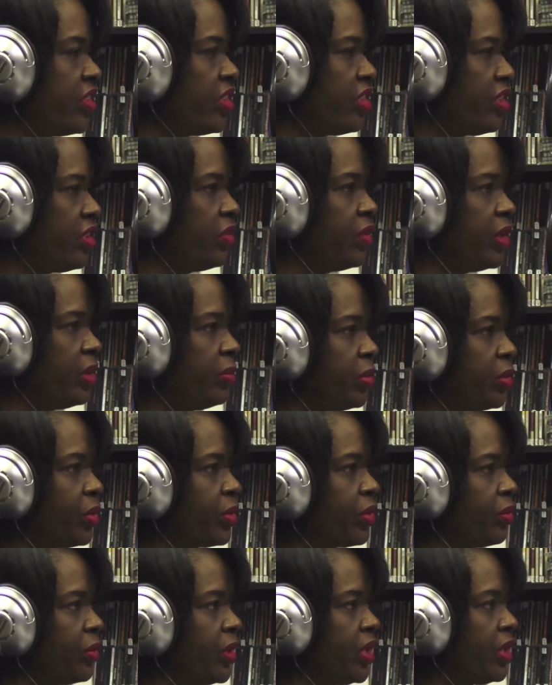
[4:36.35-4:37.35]
including
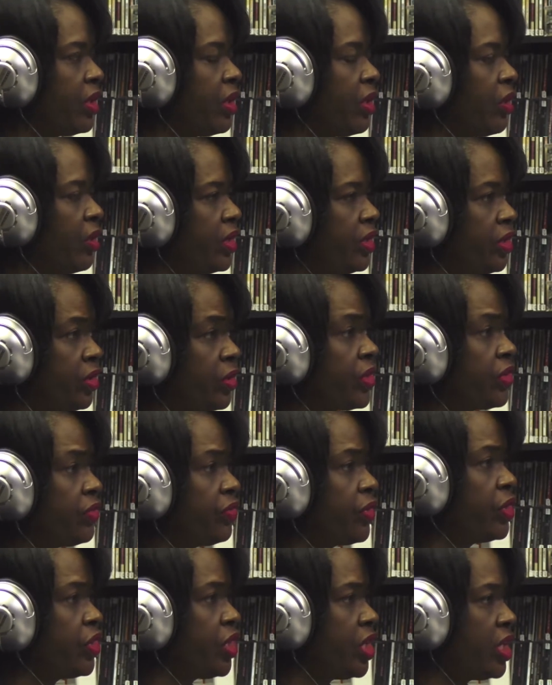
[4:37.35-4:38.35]
Puerto Rico and the U.S.
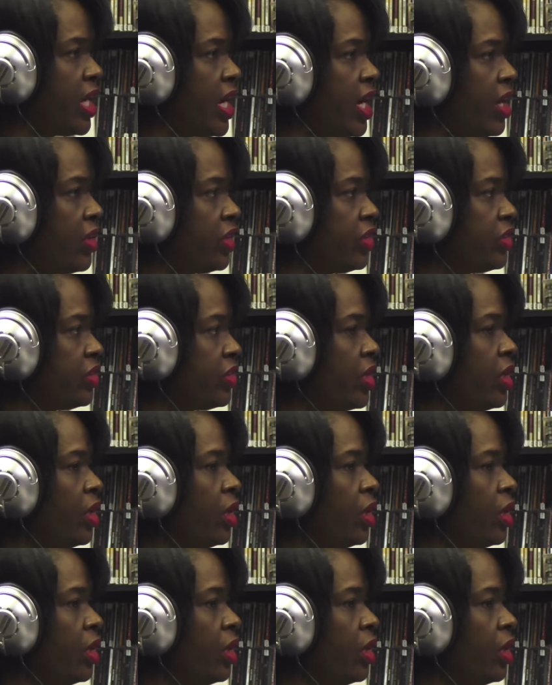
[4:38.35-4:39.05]
Virgin Islands.